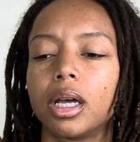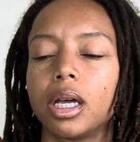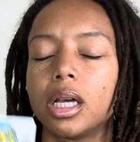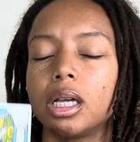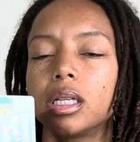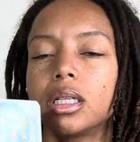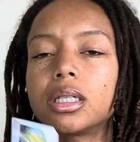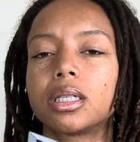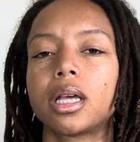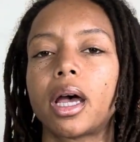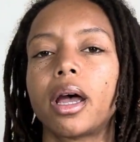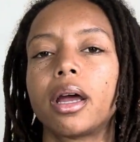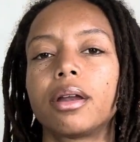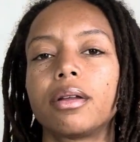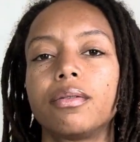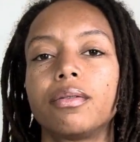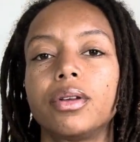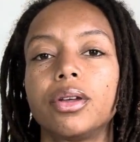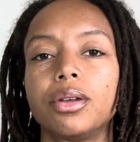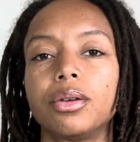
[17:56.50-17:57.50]
inside
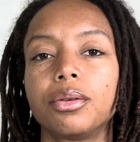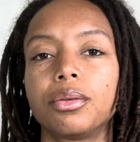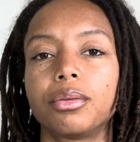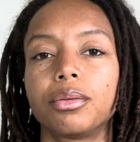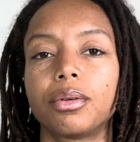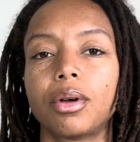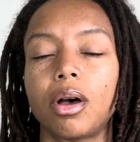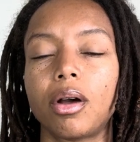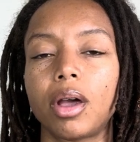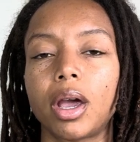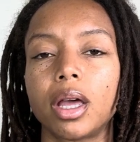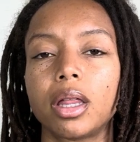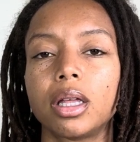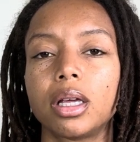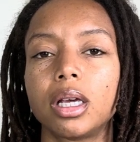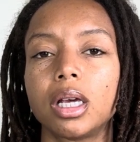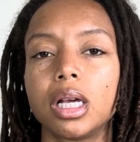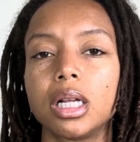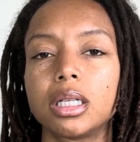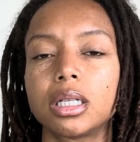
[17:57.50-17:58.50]
of you. Okay, the
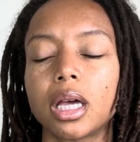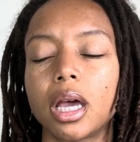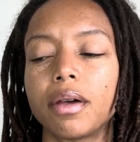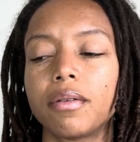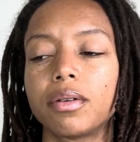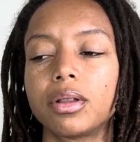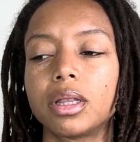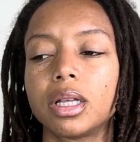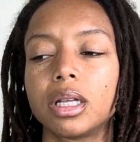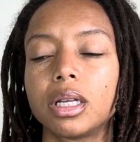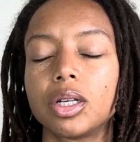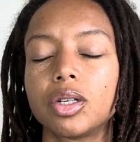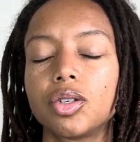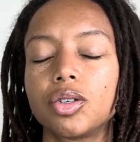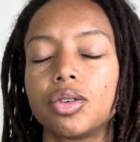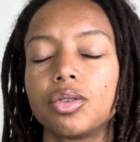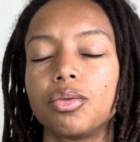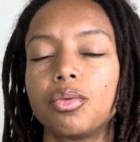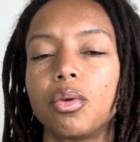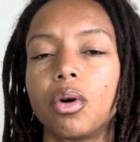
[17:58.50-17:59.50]
key to everything that
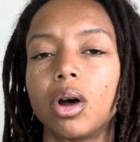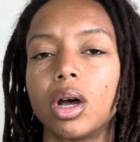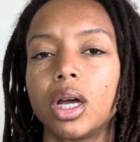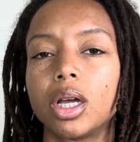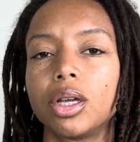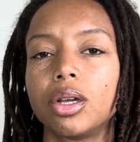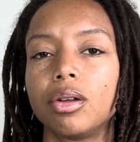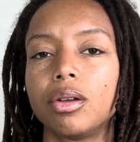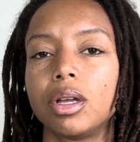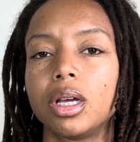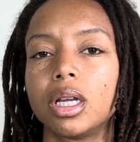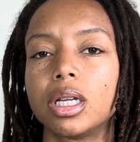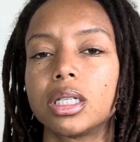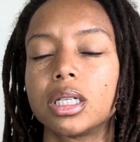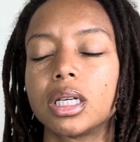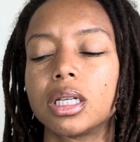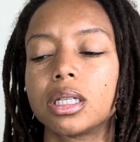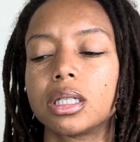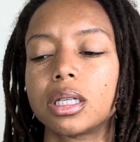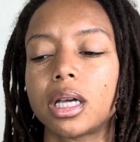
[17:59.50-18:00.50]
you want and you need is
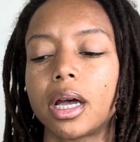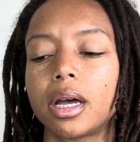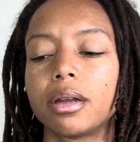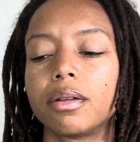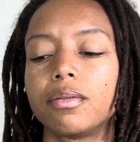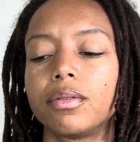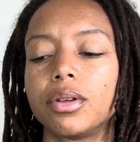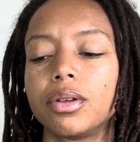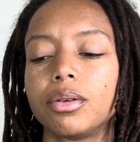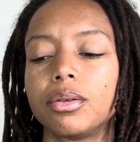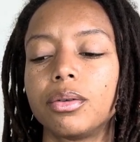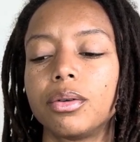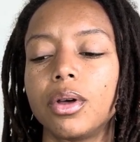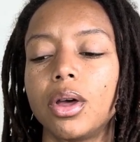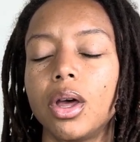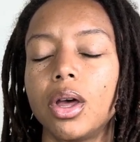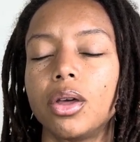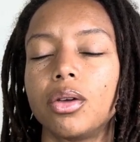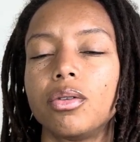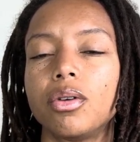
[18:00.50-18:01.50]
inside of you.
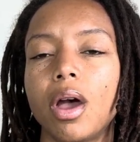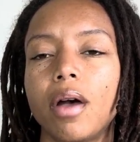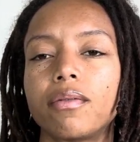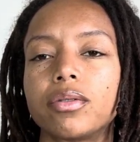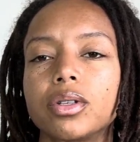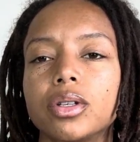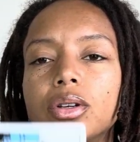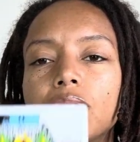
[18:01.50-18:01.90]
You have to